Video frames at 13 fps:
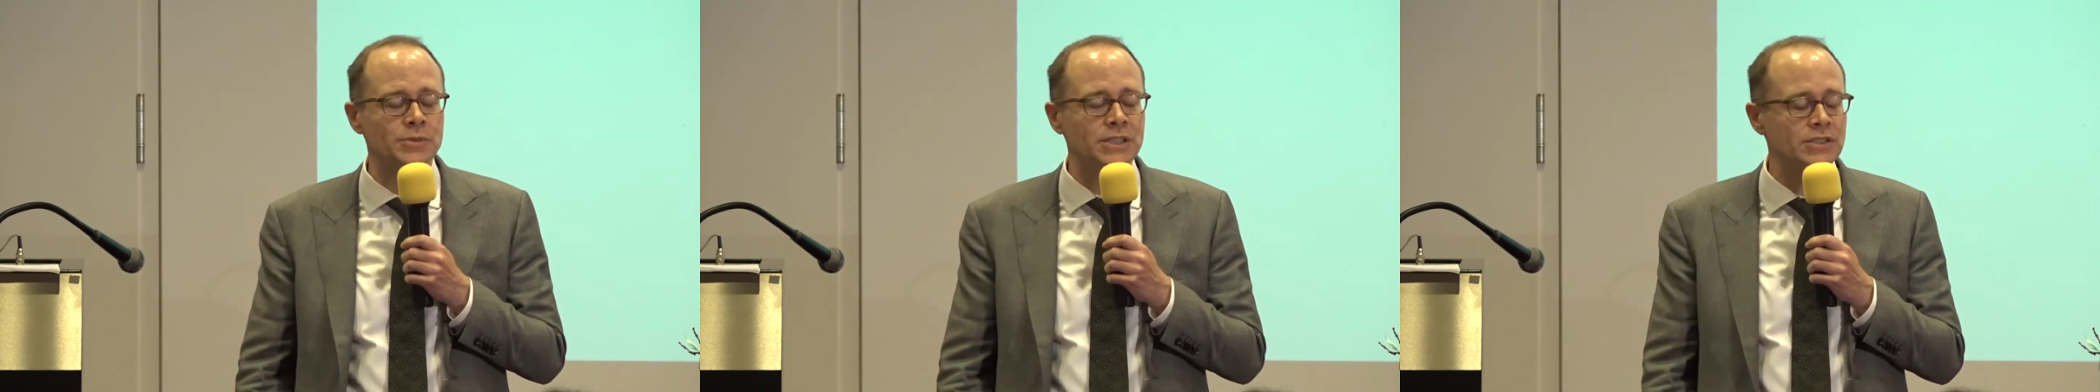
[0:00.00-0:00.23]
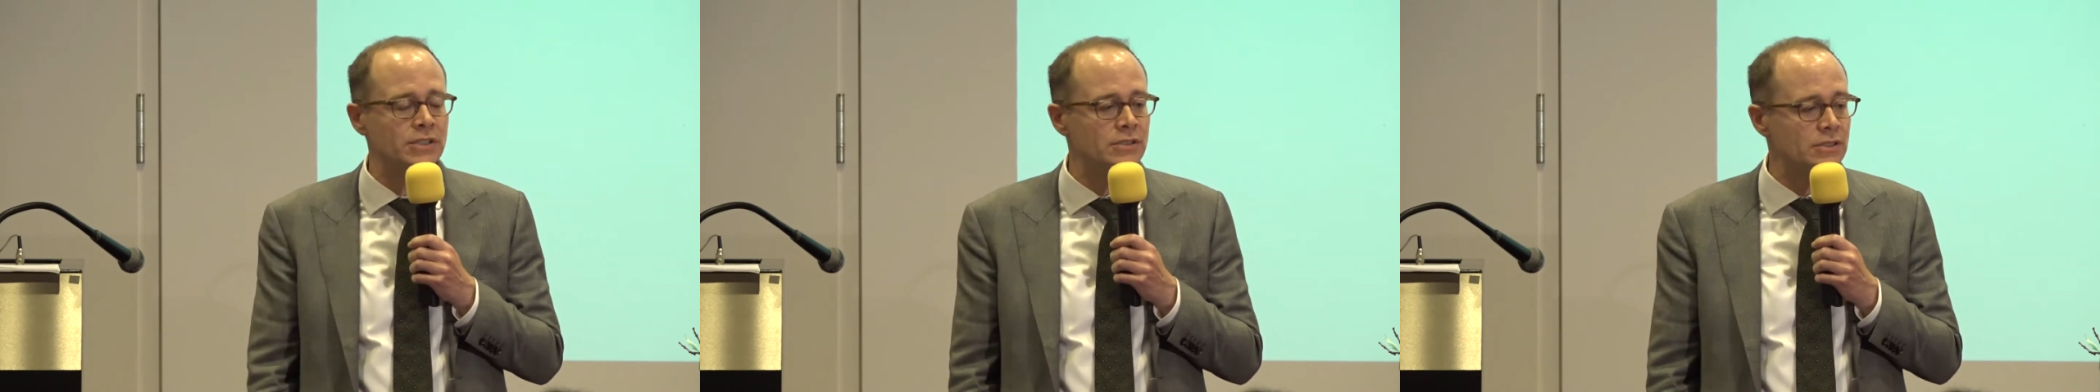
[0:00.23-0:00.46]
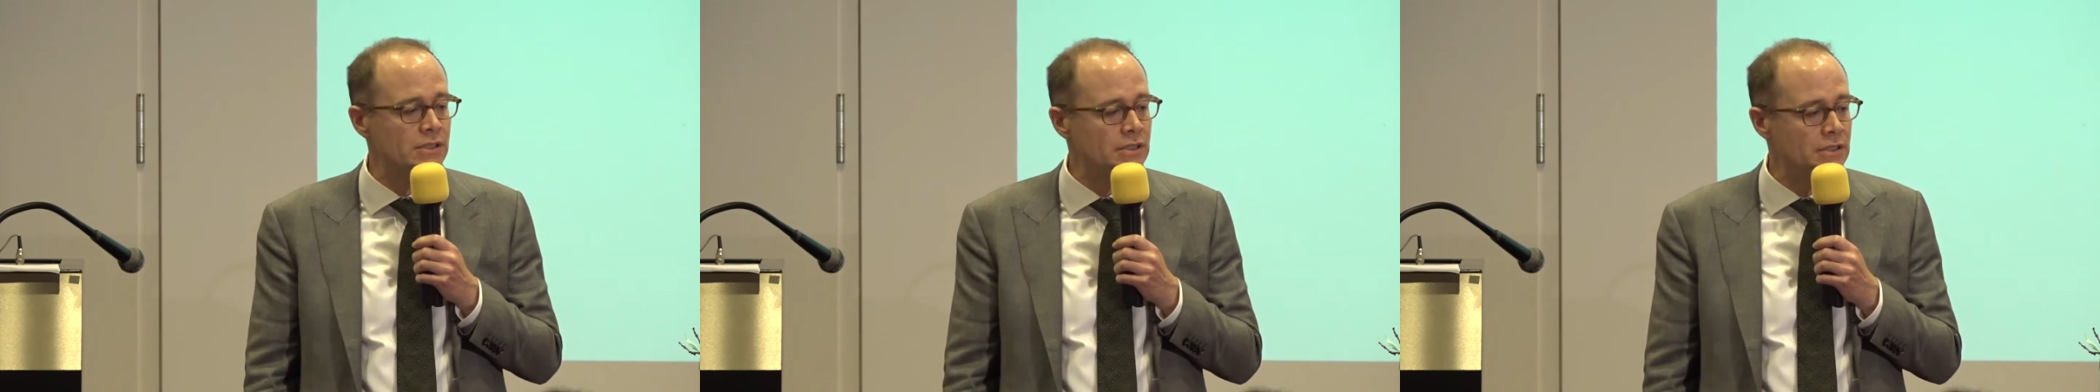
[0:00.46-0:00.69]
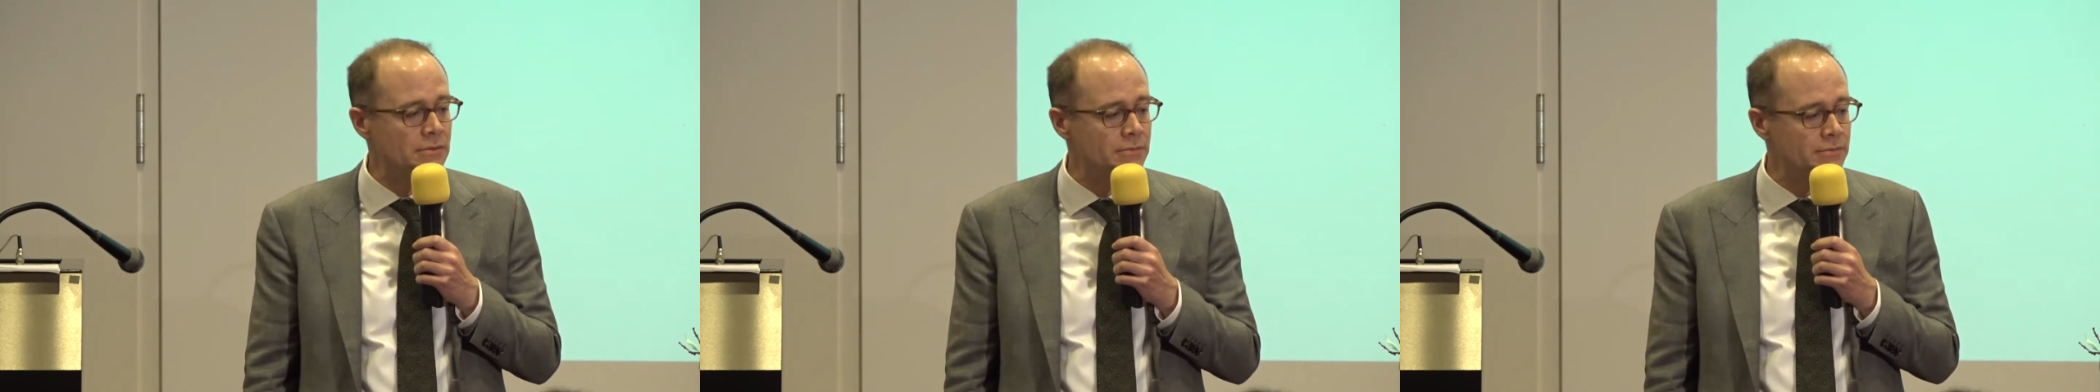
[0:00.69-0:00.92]
mentioned
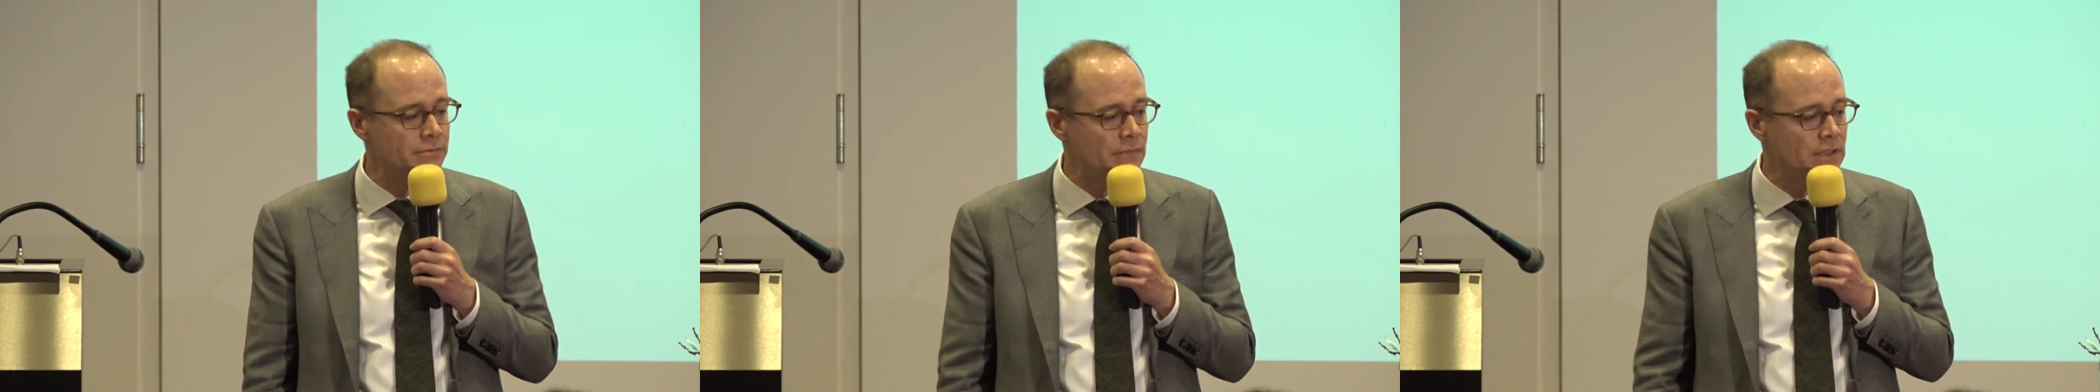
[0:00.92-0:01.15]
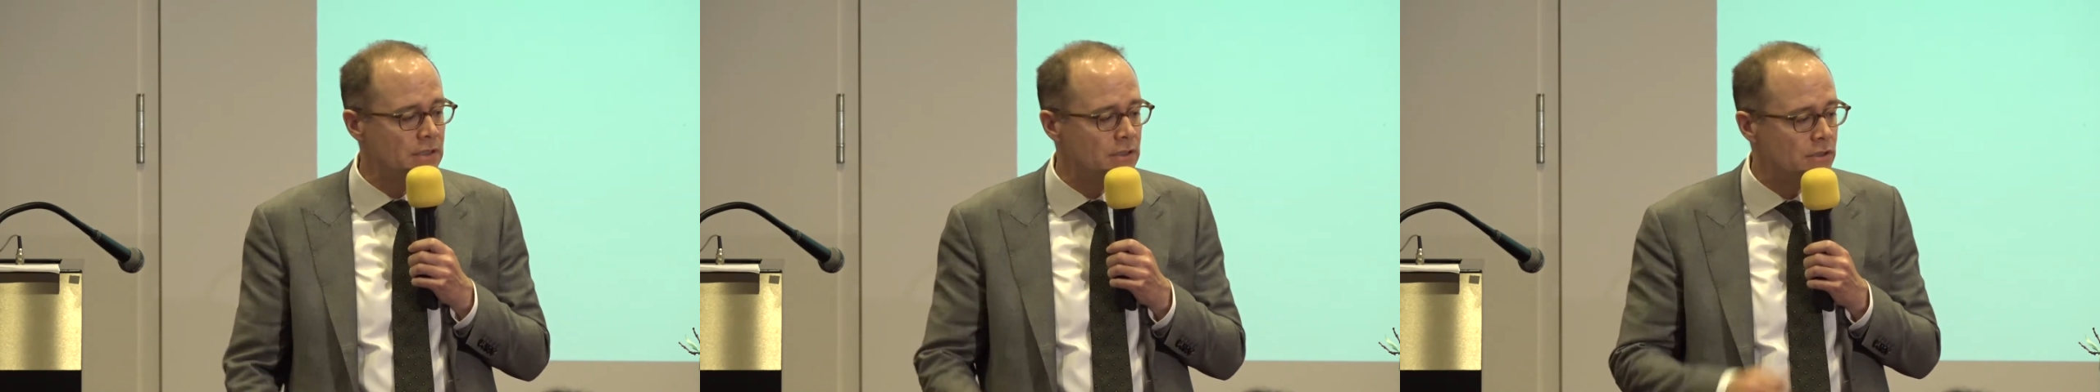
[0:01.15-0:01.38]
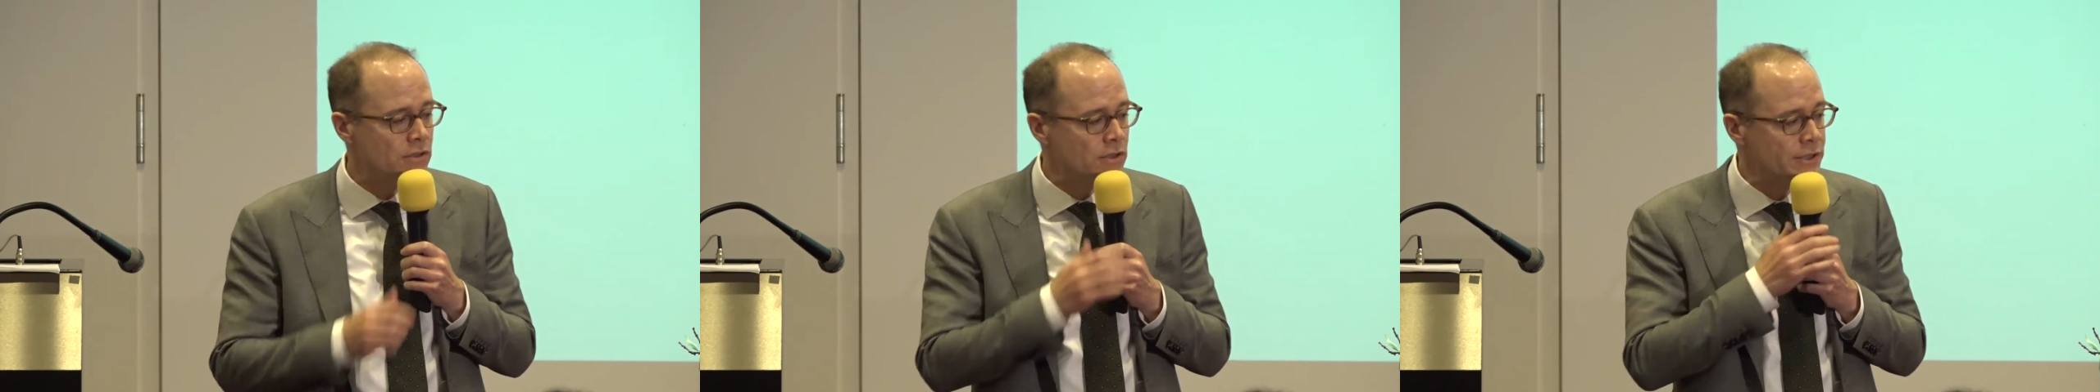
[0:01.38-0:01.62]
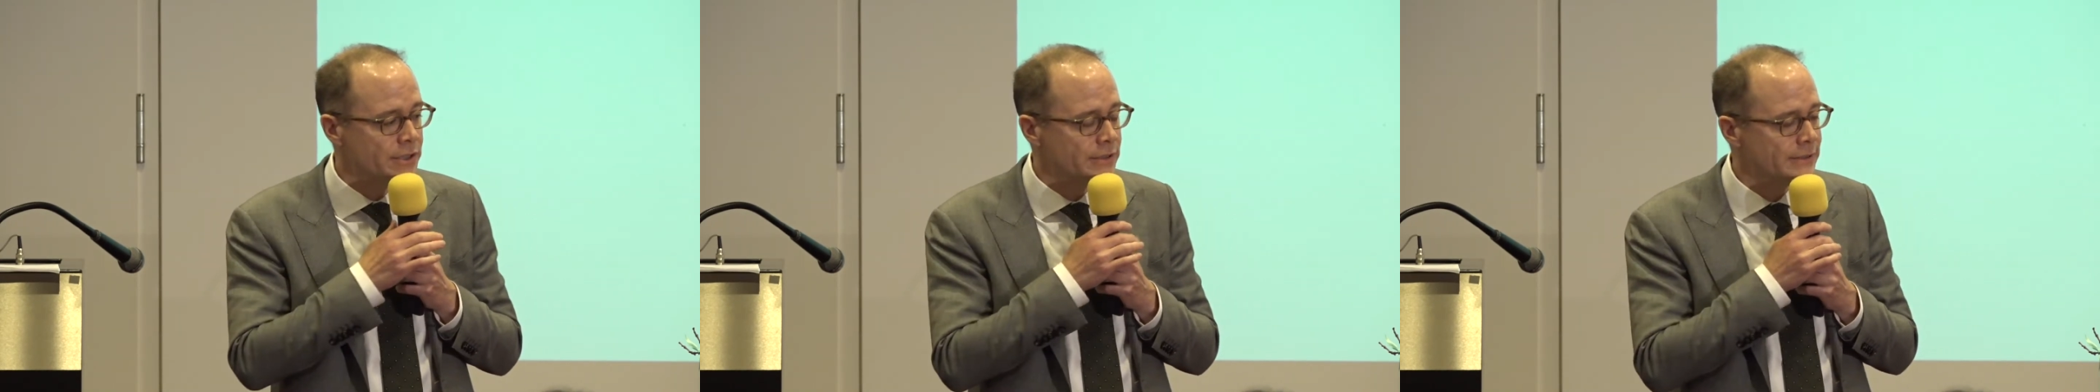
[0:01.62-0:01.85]

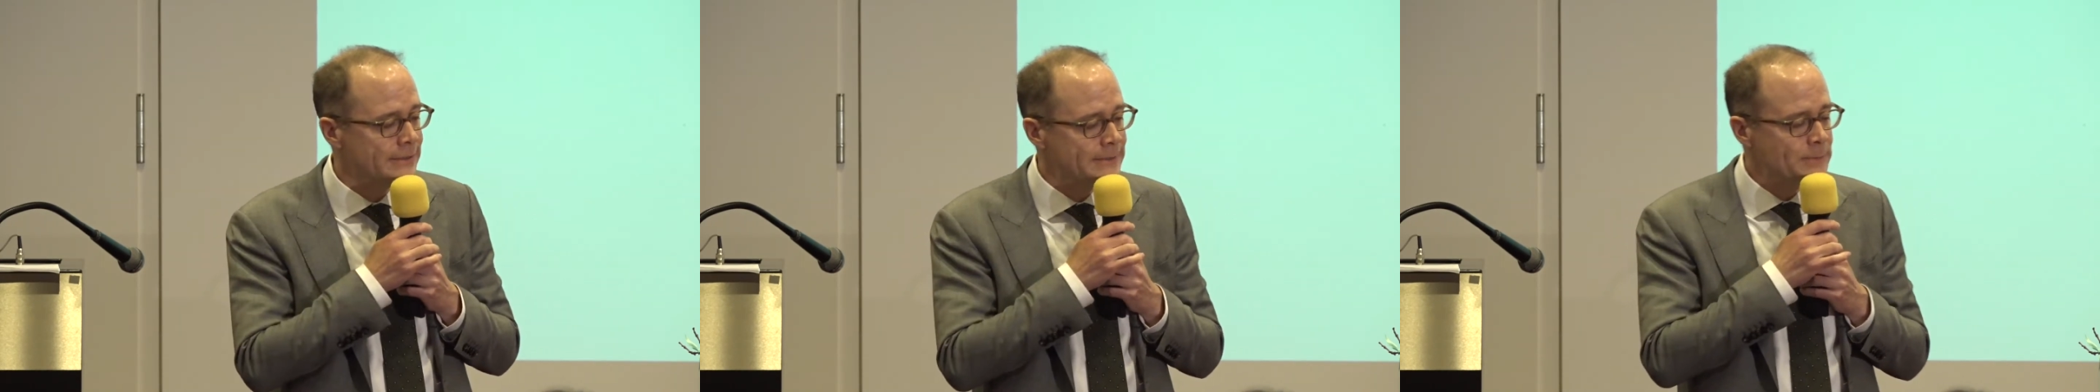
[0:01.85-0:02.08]
earlier.